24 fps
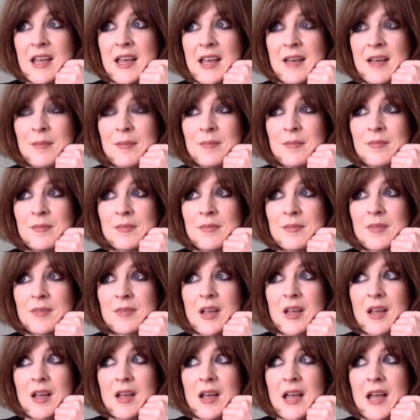I
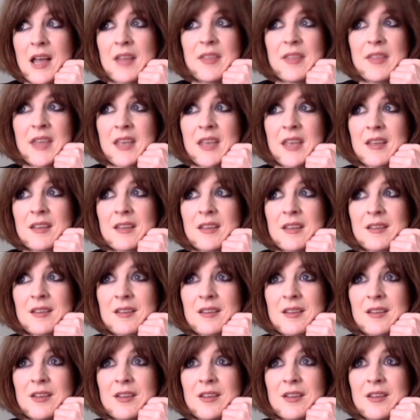think,